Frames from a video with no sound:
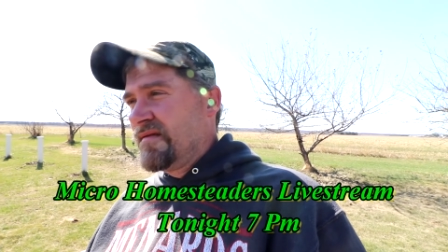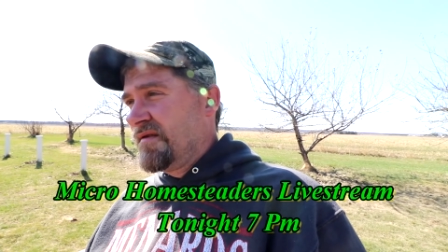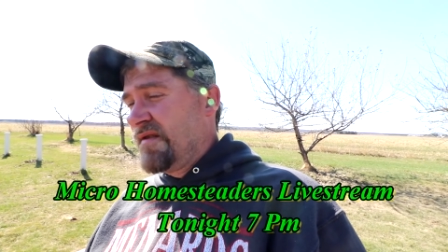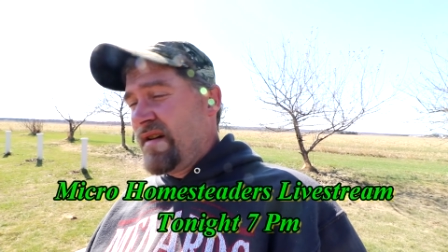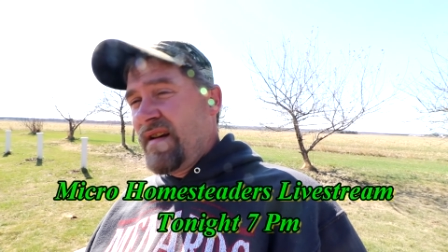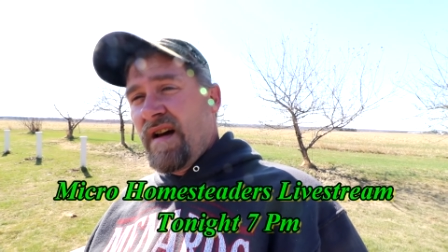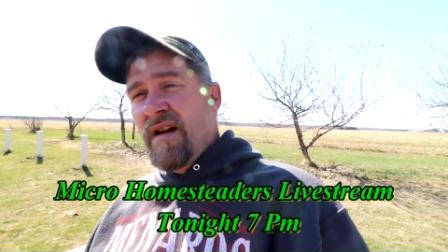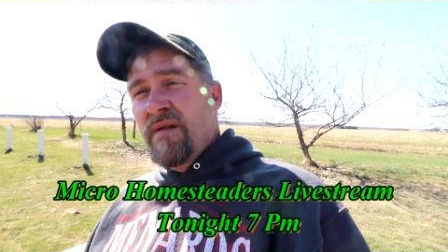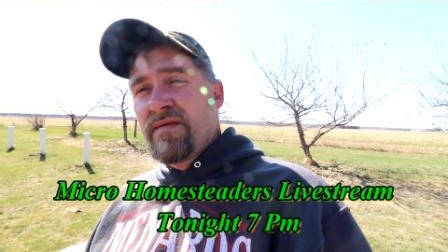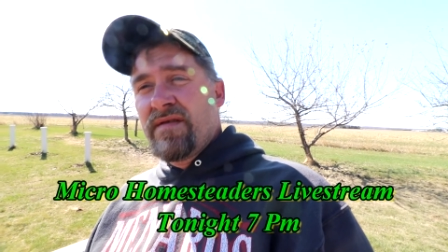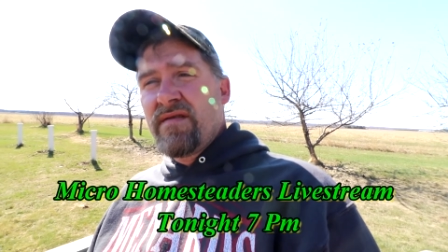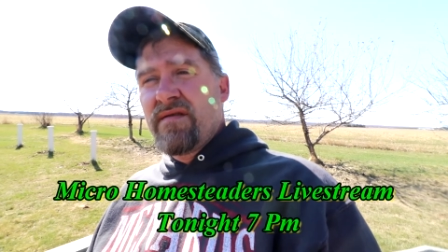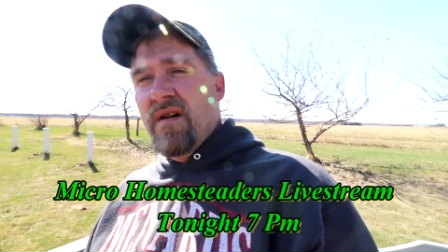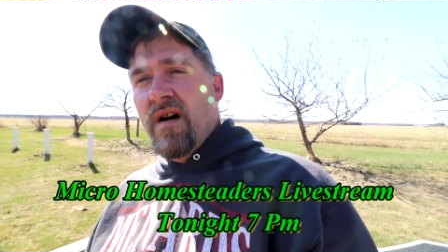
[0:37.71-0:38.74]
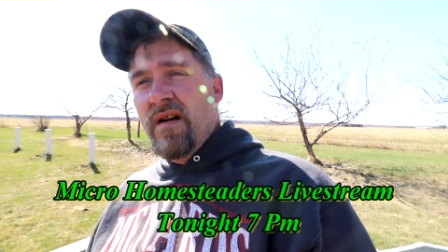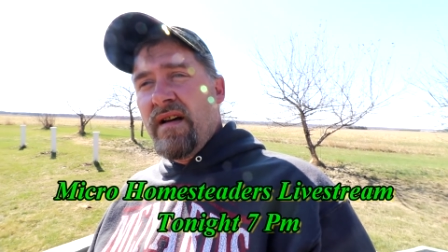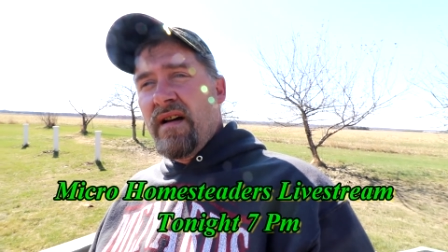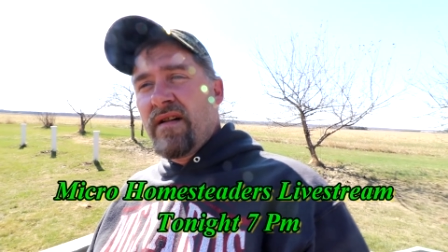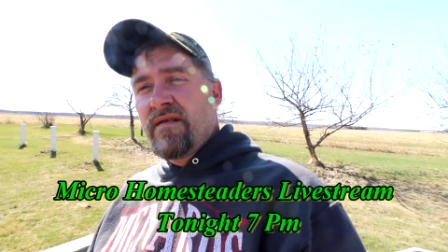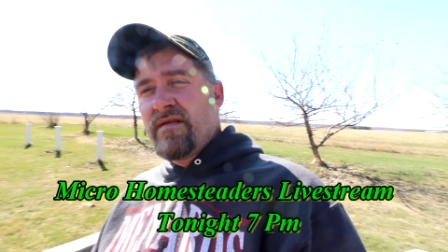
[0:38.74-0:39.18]
greenhouses, all
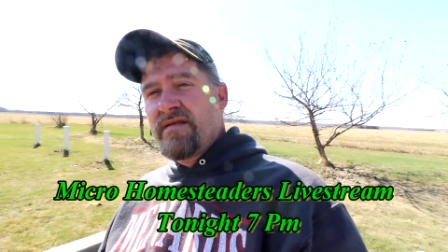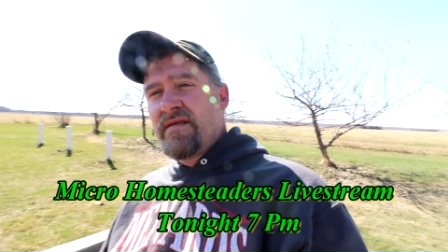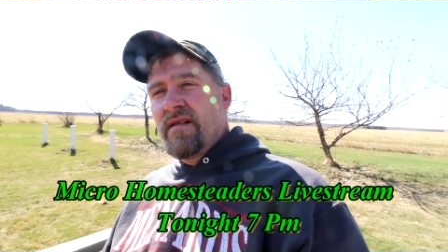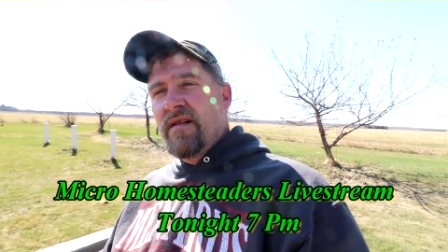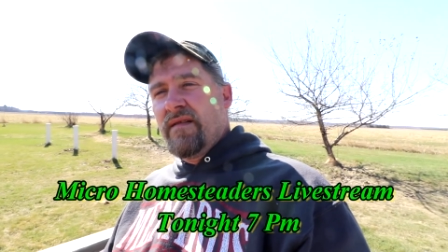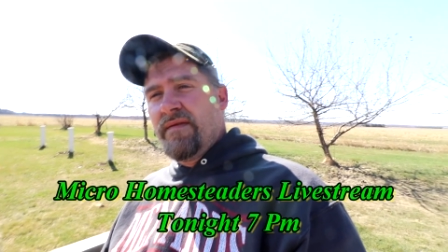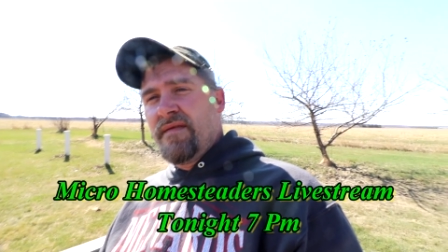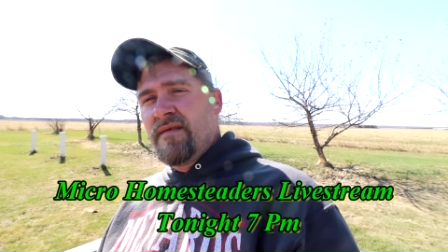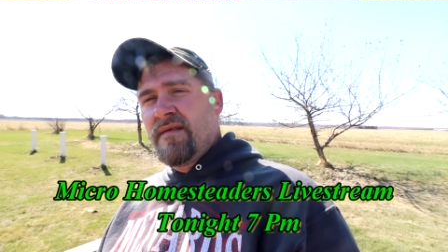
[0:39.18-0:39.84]
that good stuff.